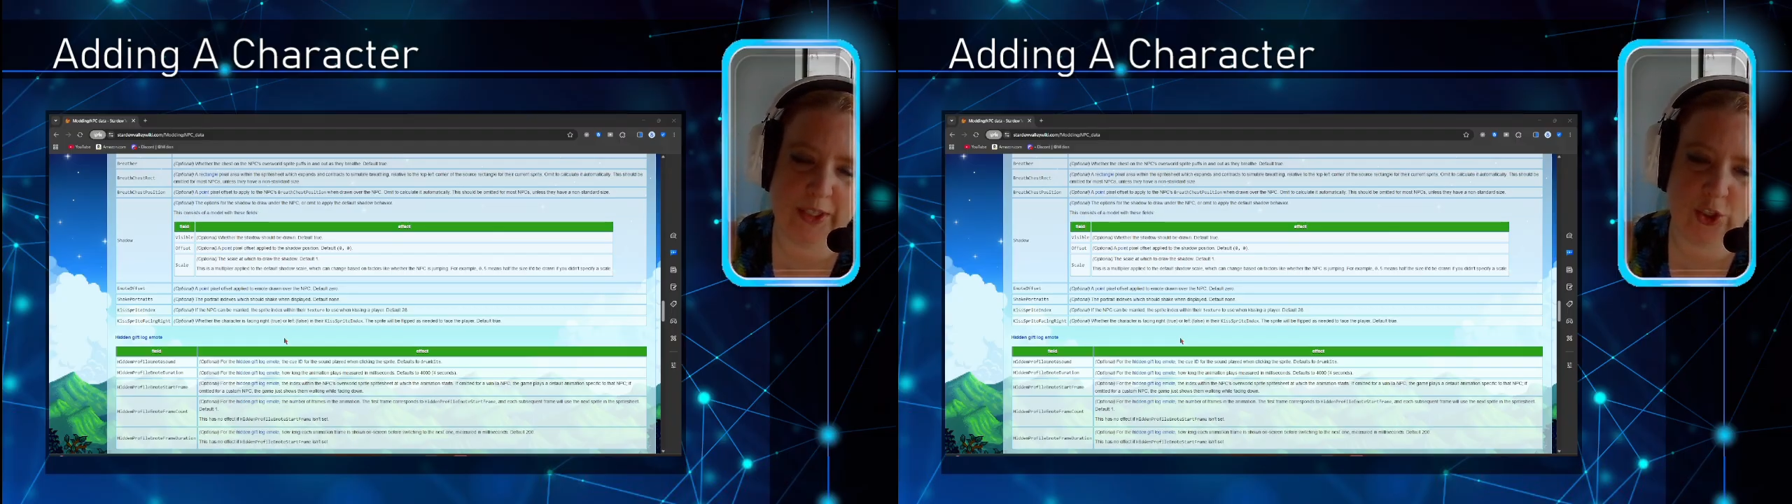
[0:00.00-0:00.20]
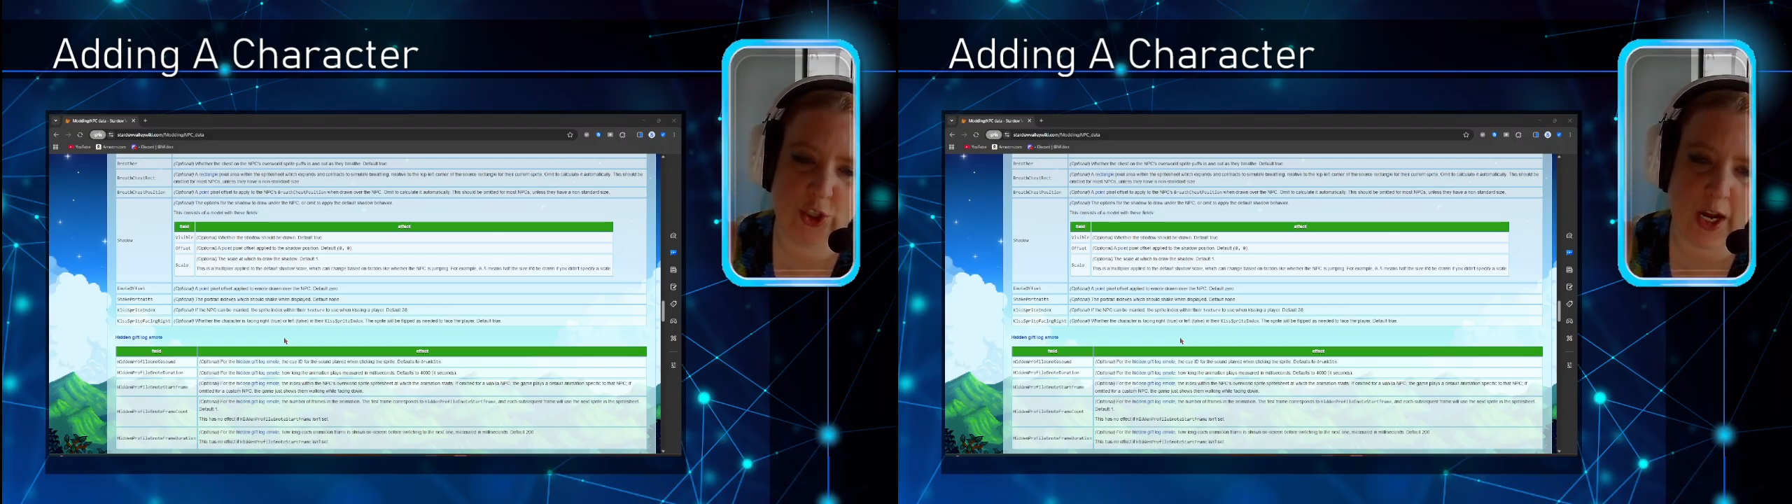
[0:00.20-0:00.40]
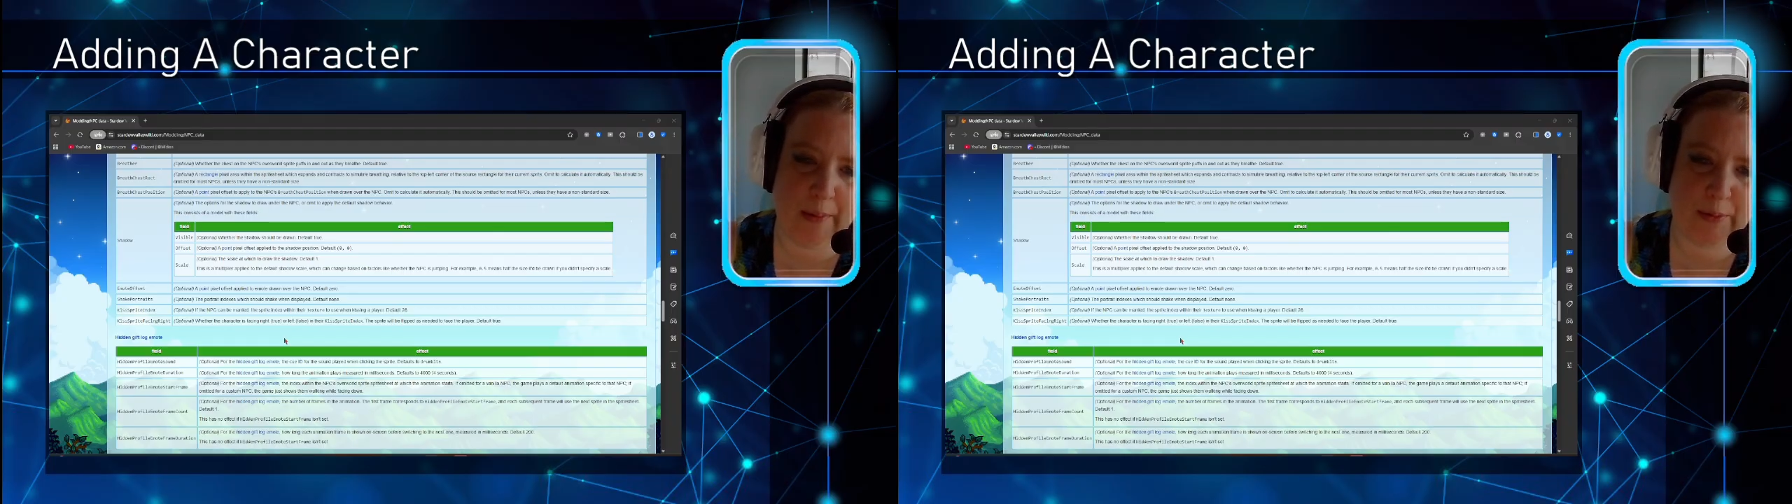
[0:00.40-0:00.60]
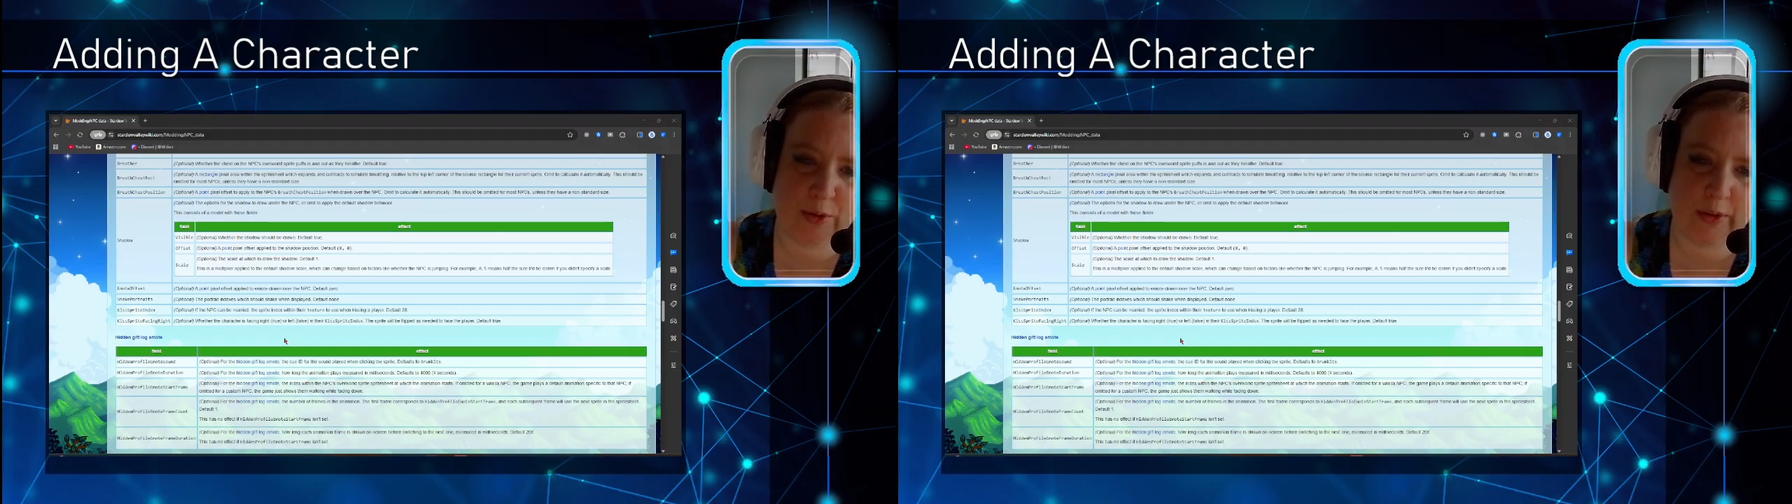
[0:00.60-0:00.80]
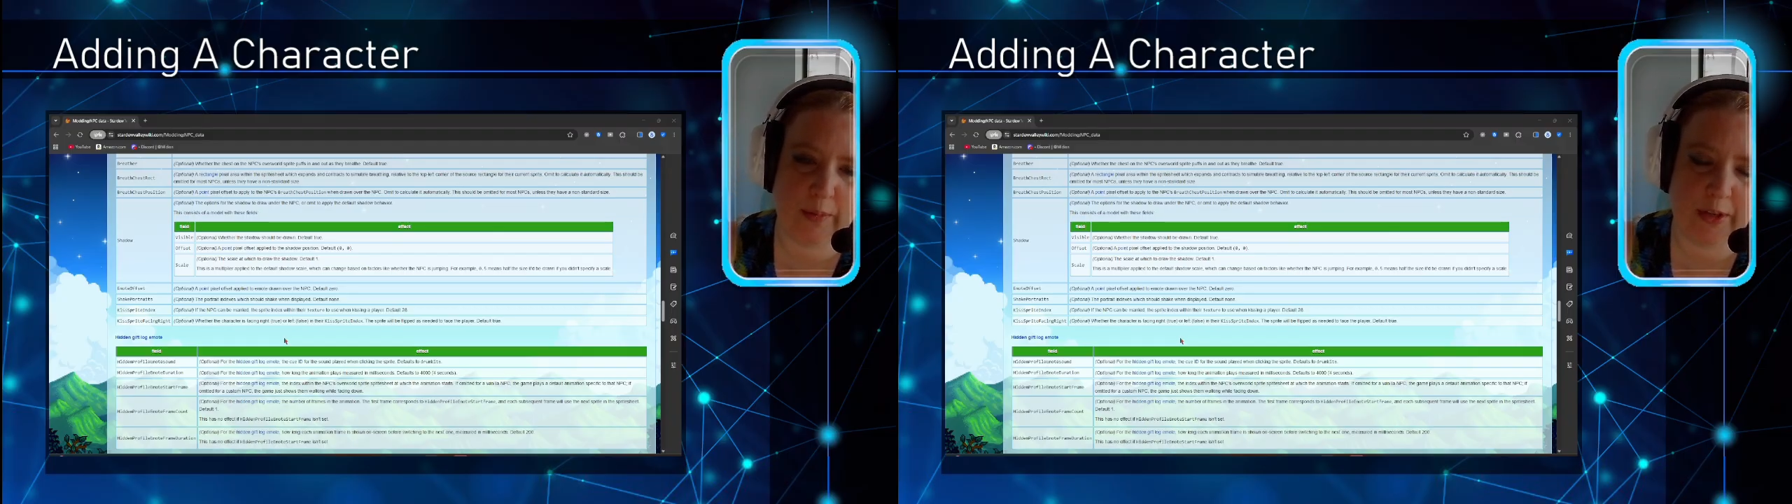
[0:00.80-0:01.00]
in
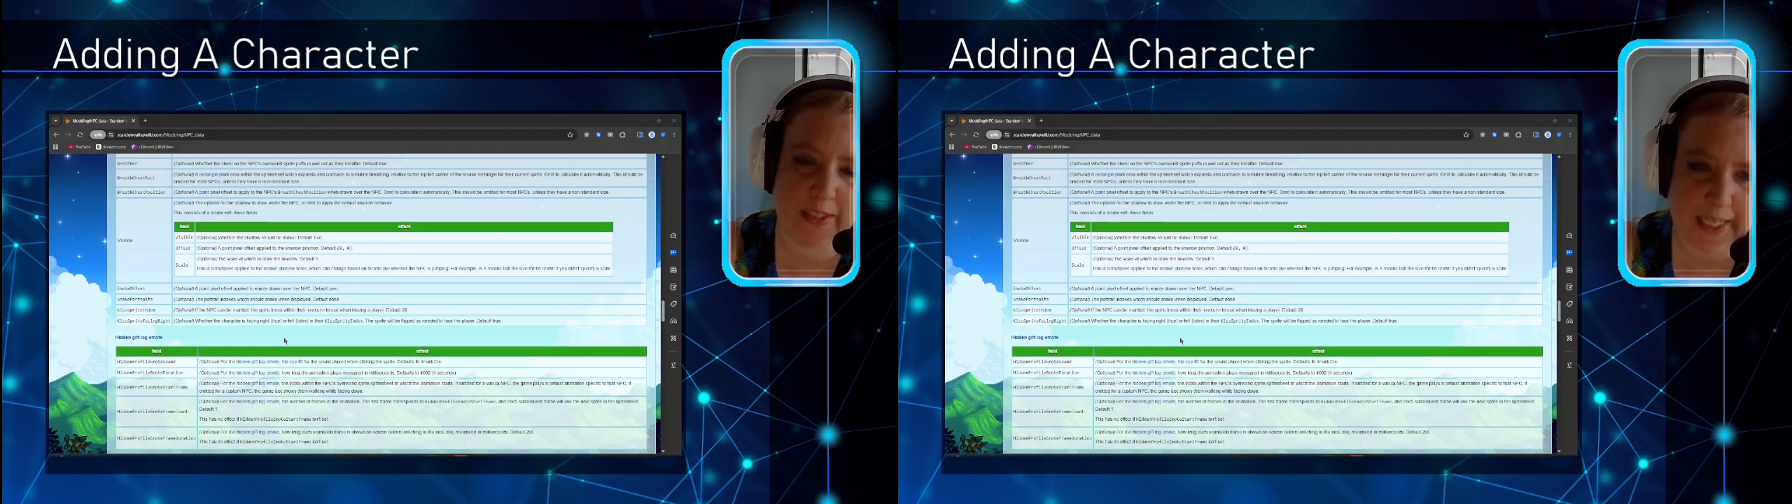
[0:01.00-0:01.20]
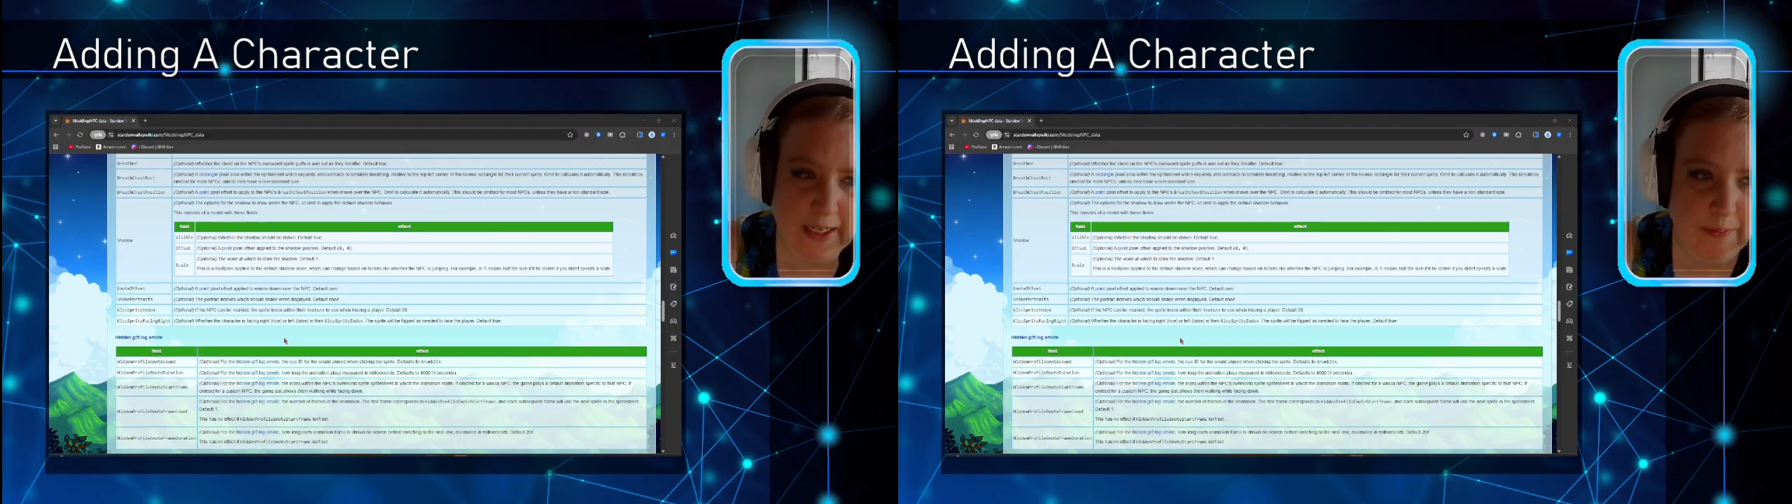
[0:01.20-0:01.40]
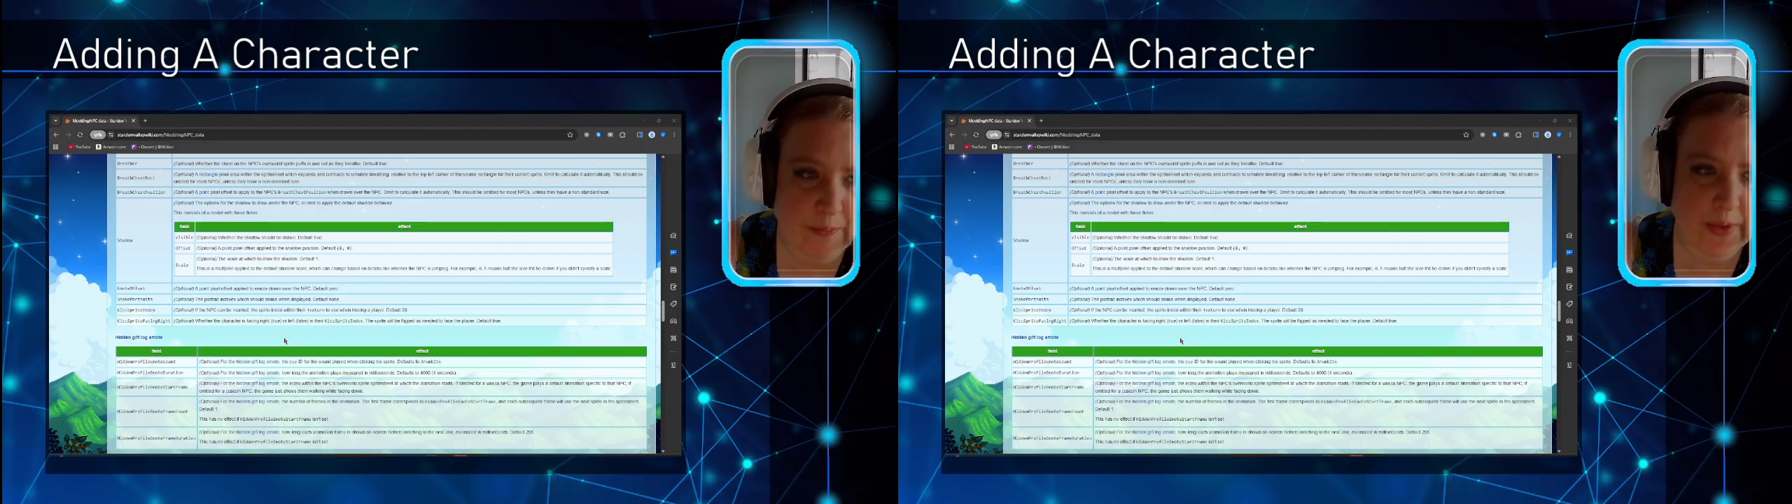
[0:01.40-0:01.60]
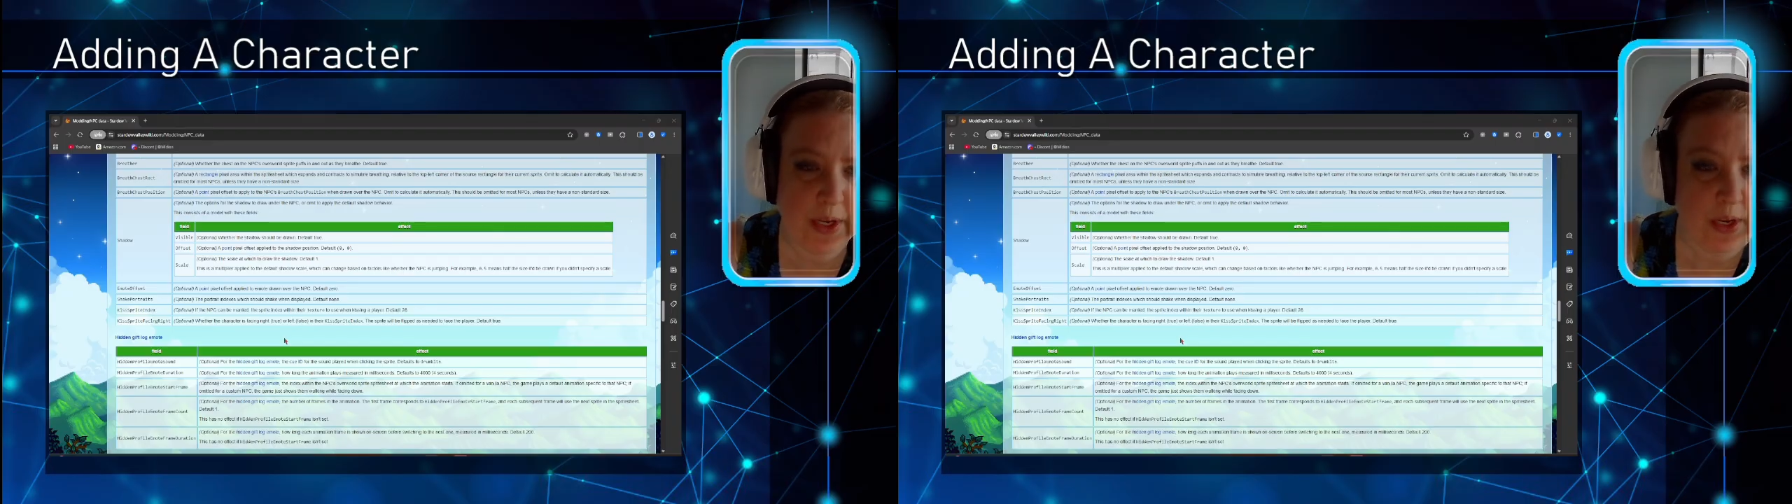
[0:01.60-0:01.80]
shops or the museum,